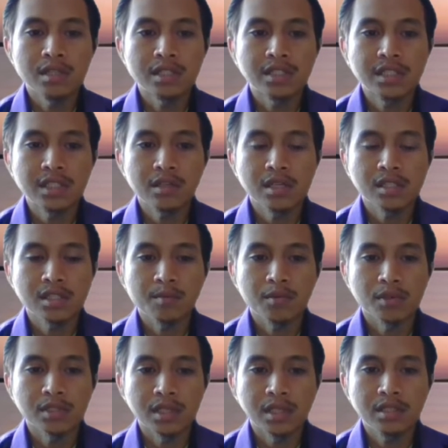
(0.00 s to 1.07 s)
sand casting
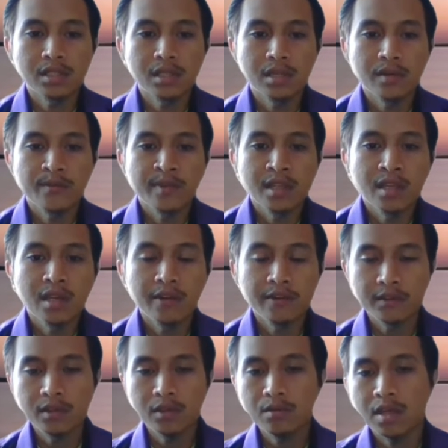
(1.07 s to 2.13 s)
process,
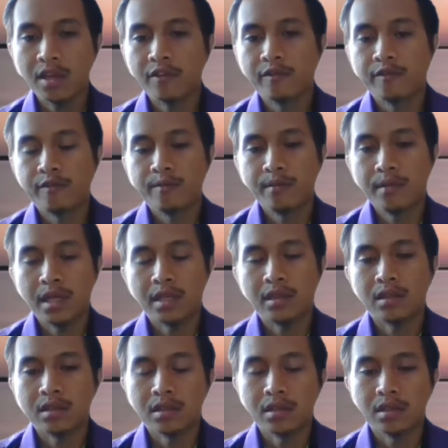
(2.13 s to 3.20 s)
after we have made
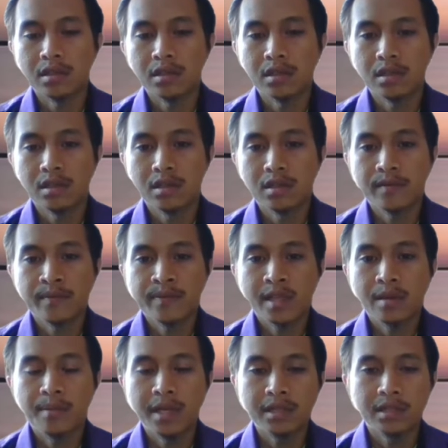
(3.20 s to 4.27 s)
the
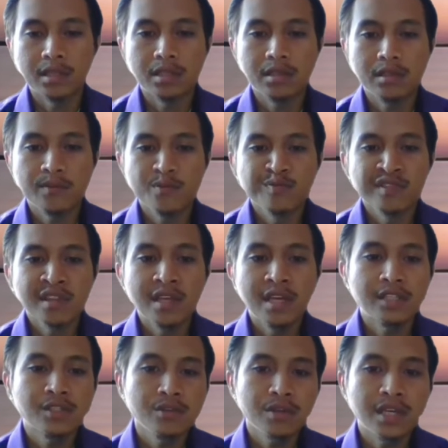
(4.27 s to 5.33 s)
pattern,
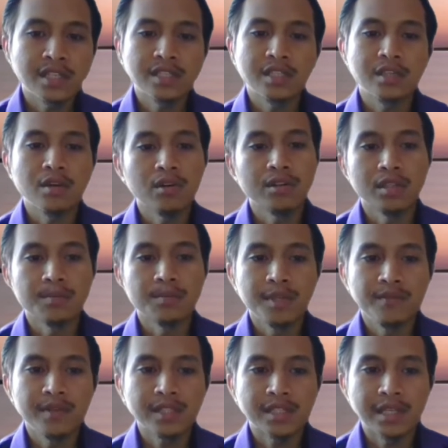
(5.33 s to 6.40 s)
as you can see on the
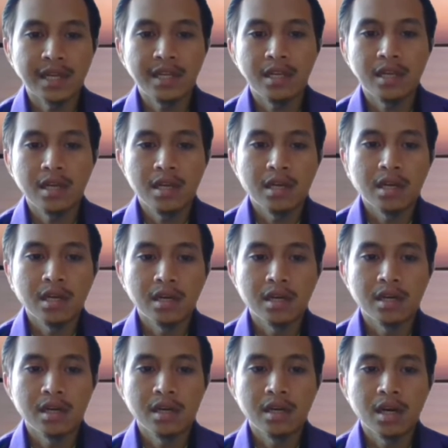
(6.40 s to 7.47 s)
previous slide,
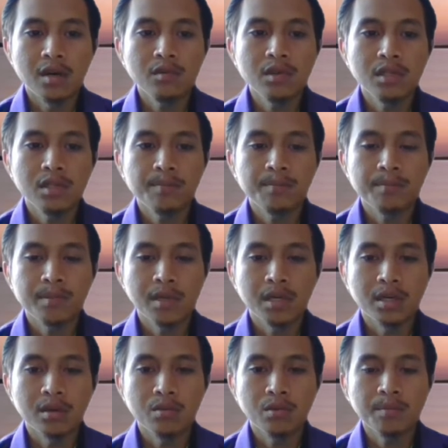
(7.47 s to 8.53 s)
our
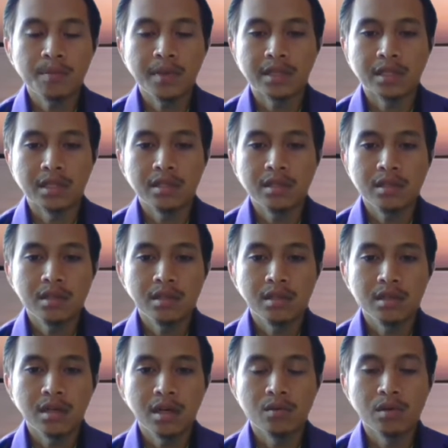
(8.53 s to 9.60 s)
wood pattern,
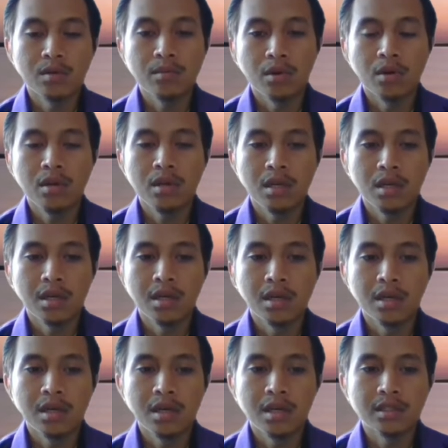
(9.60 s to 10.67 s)
our mold,
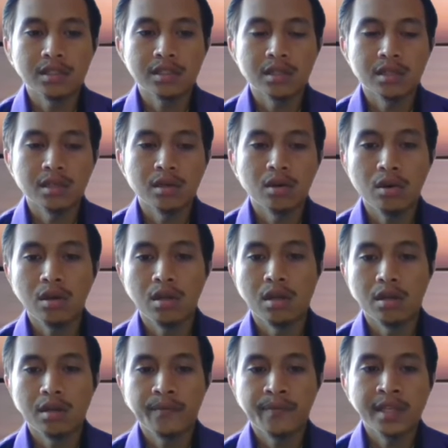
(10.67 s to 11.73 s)
has a hole
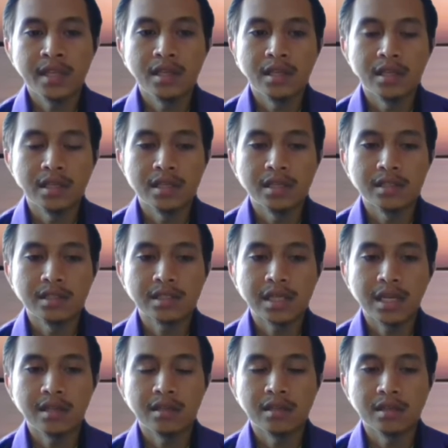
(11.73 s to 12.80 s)

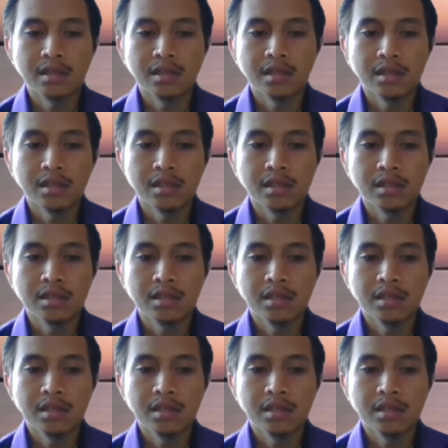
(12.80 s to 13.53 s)
inside the